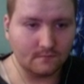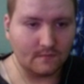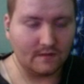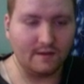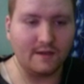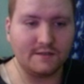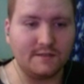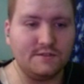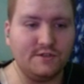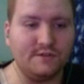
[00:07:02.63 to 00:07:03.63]
Gosh,
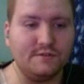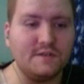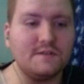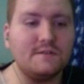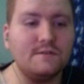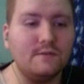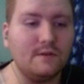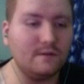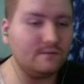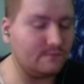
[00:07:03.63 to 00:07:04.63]
that jingle takes too
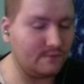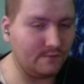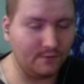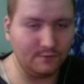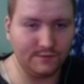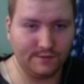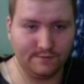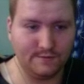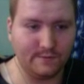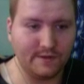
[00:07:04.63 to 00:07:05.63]
long. If only there
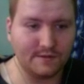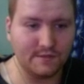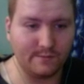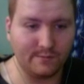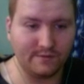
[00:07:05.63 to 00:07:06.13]
was a way to skip it.